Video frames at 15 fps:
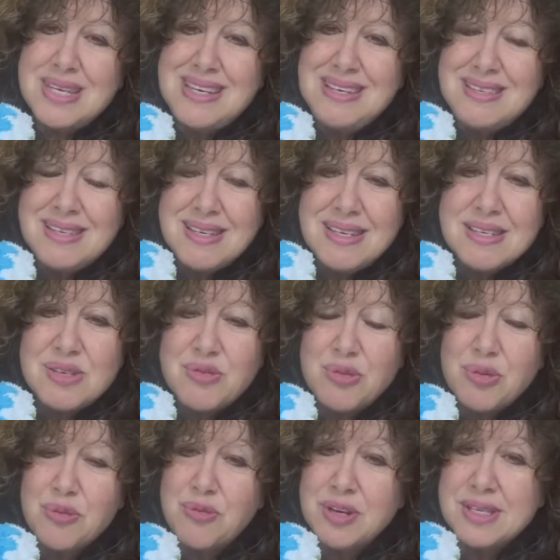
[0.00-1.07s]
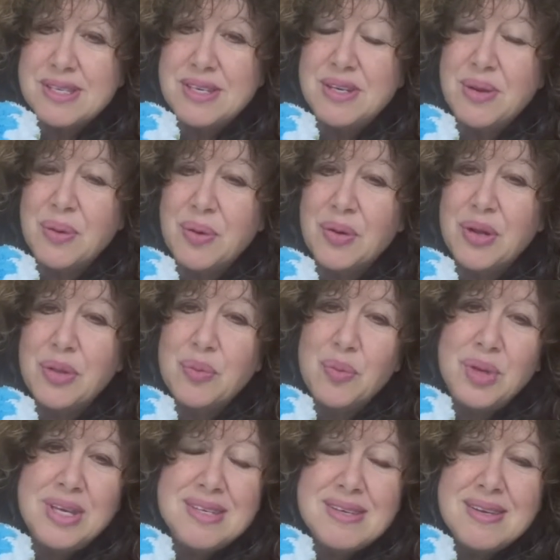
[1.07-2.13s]
easiest for the fuzzy yarn and the
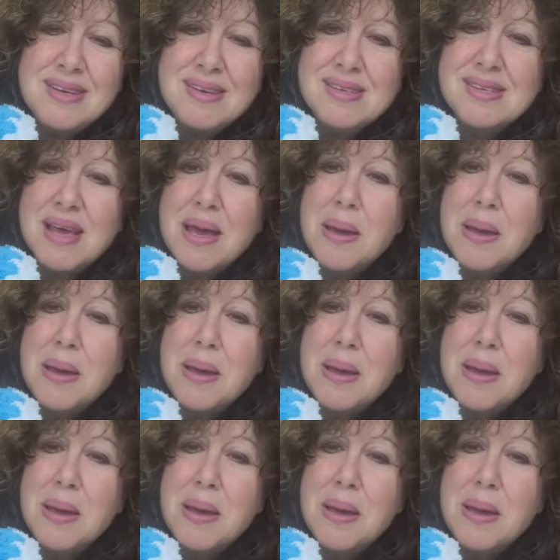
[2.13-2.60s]
reason is